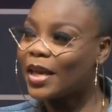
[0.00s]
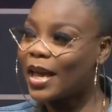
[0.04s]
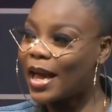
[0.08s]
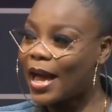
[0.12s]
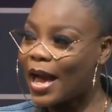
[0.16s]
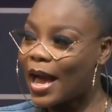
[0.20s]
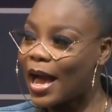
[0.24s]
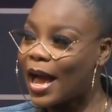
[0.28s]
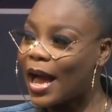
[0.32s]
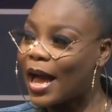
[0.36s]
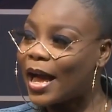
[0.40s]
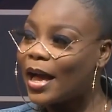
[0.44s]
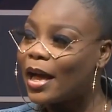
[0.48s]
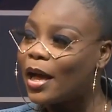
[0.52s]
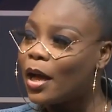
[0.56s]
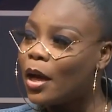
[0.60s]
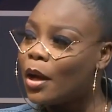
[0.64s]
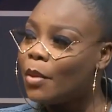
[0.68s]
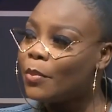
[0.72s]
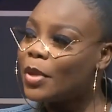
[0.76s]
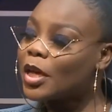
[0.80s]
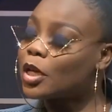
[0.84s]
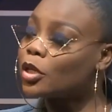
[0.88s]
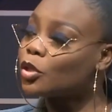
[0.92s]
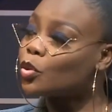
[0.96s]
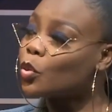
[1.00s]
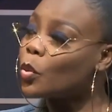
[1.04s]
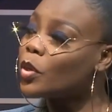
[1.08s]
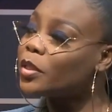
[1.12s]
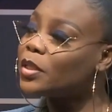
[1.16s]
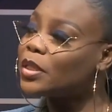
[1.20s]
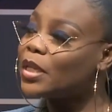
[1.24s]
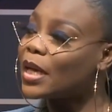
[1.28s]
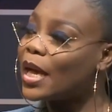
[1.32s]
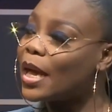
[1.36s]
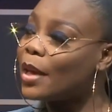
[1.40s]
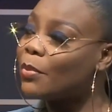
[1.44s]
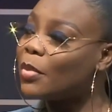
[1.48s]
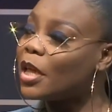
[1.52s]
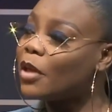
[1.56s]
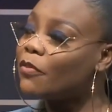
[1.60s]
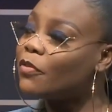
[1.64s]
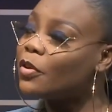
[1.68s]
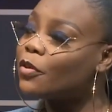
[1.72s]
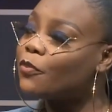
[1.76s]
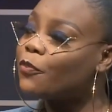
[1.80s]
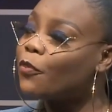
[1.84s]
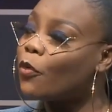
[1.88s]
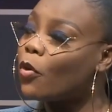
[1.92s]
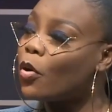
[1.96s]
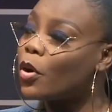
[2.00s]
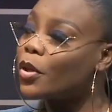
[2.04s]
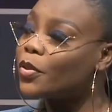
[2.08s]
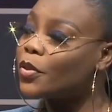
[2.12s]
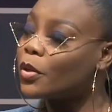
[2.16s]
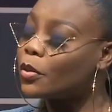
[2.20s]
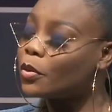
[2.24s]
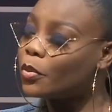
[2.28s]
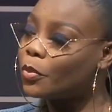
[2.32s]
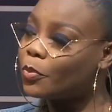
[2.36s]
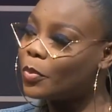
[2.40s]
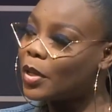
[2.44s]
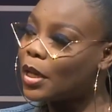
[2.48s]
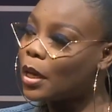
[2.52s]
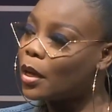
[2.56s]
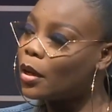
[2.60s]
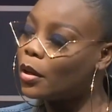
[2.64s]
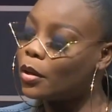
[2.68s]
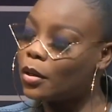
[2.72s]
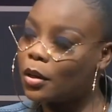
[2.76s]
Yeah. Because one time, even for the,